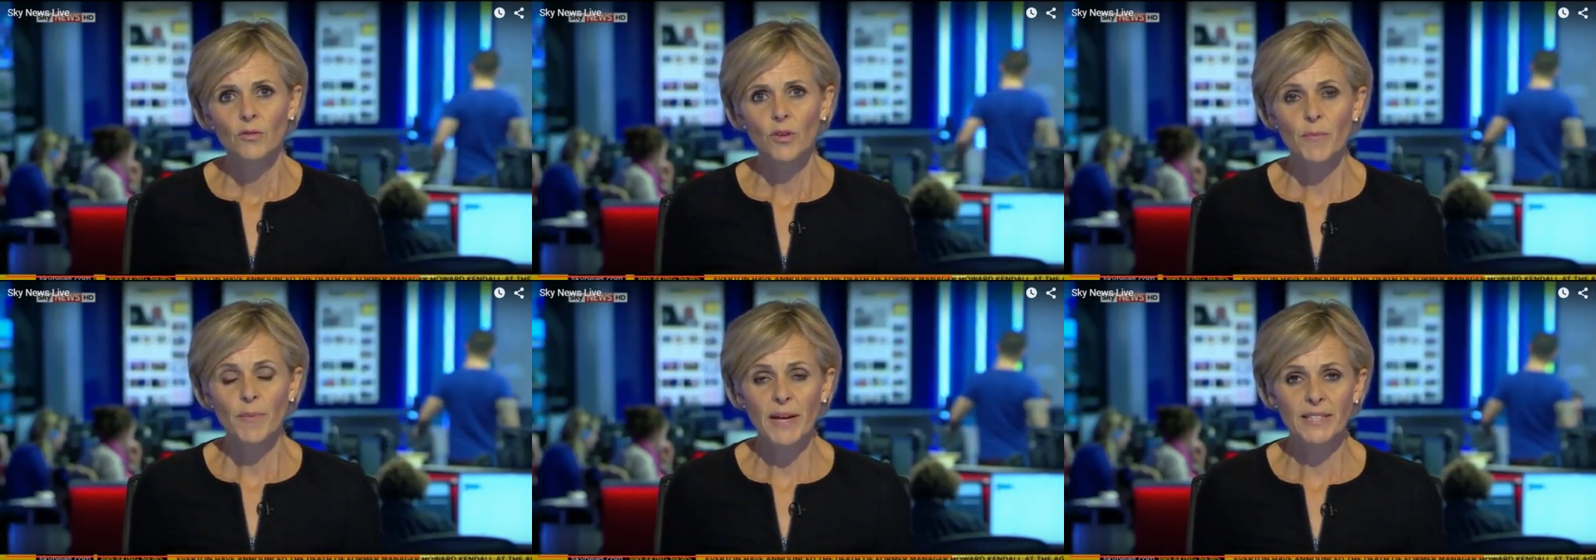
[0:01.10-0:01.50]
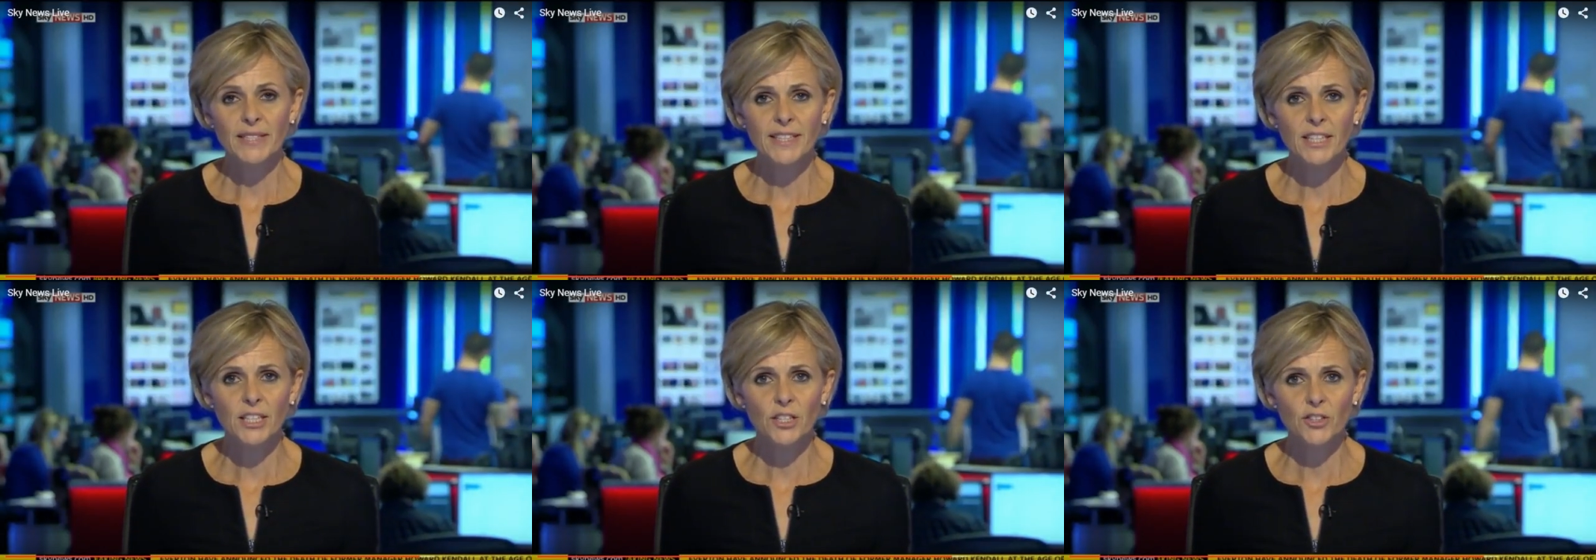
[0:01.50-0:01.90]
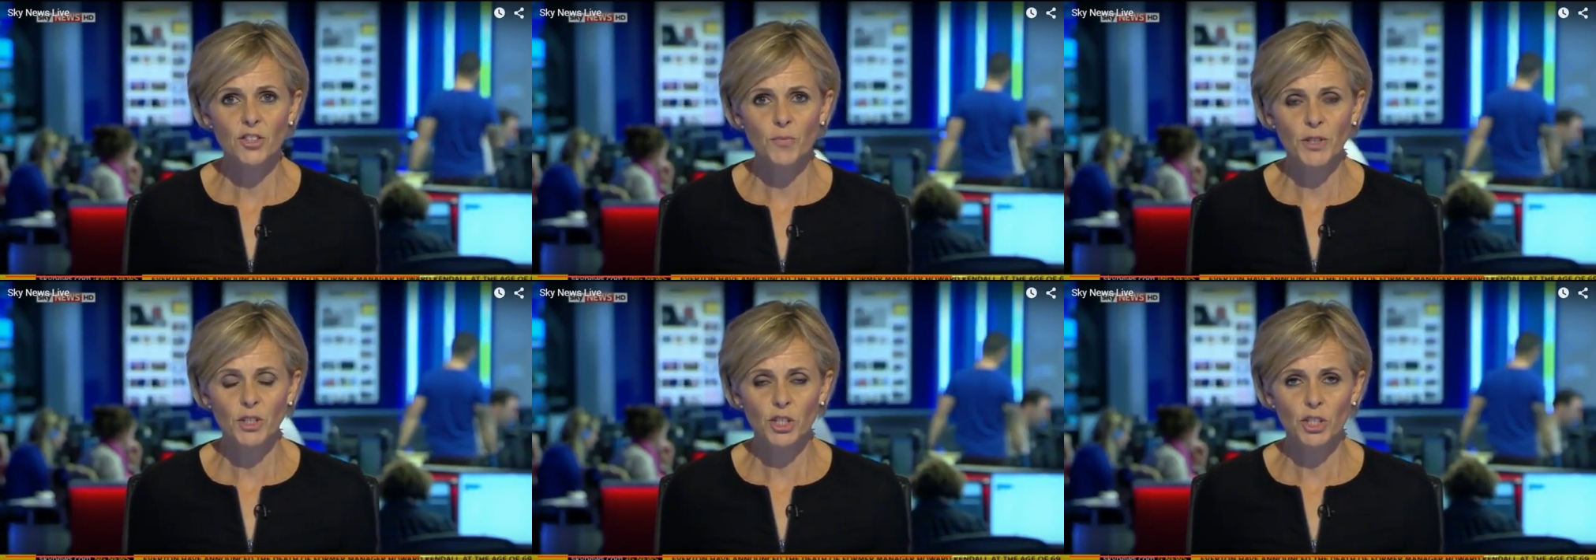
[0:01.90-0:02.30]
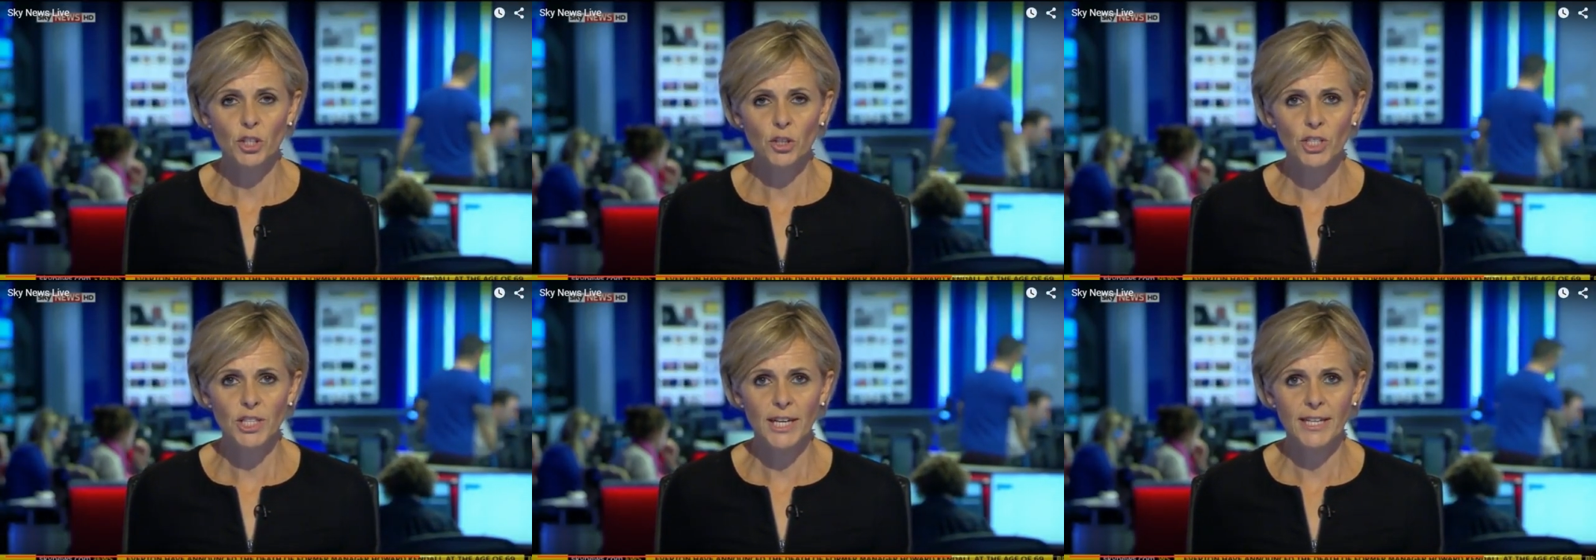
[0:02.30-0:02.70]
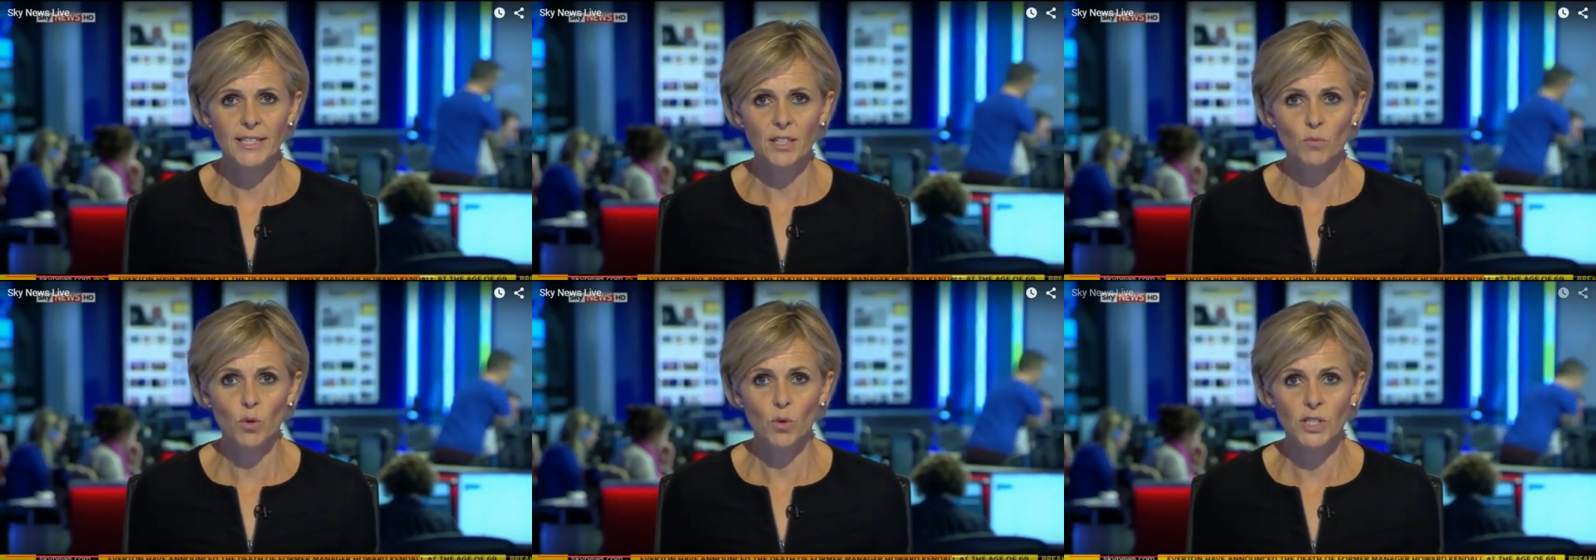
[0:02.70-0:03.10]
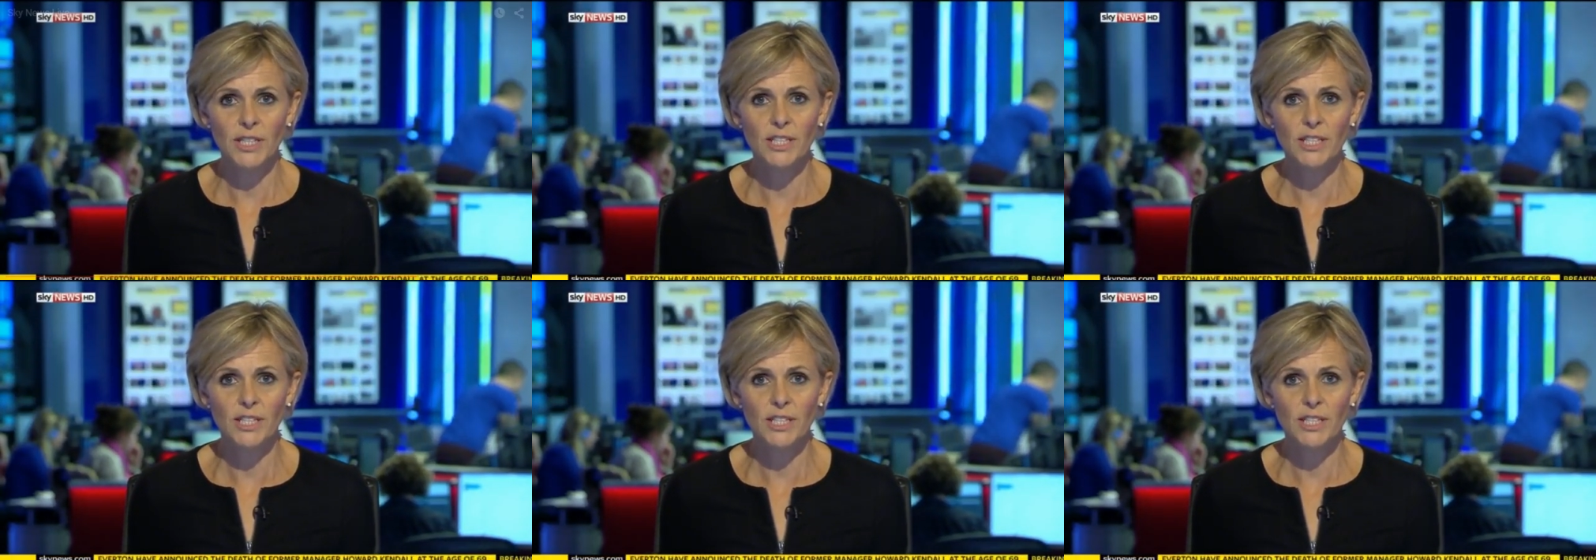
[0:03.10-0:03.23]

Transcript: Three Palestinians have been shot dead in what